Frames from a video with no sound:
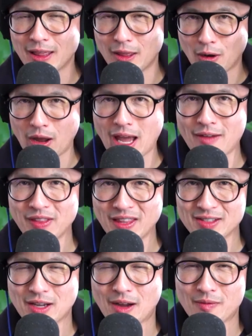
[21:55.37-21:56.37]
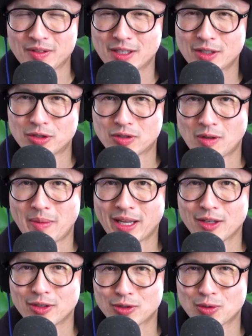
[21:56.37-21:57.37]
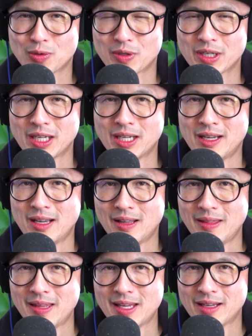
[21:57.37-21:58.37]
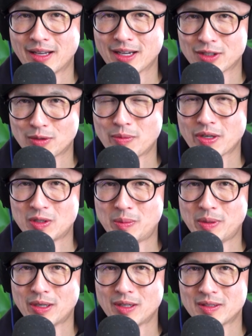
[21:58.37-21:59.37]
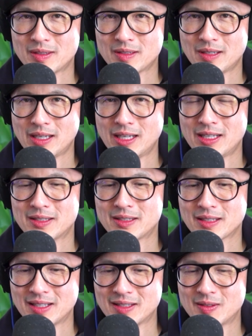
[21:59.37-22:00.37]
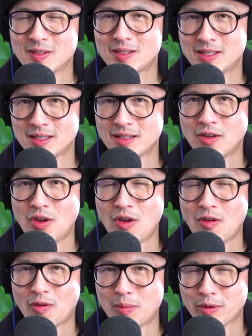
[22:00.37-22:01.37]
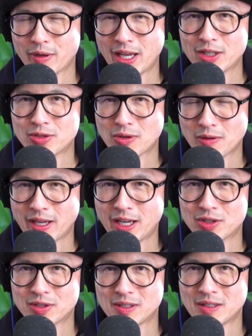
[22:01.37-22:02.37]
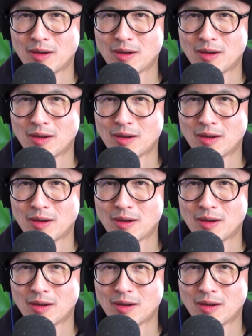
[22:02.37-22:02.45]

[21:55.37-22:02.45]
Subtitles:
that are having these conversations are making sure the customer experience is consistent from location to location,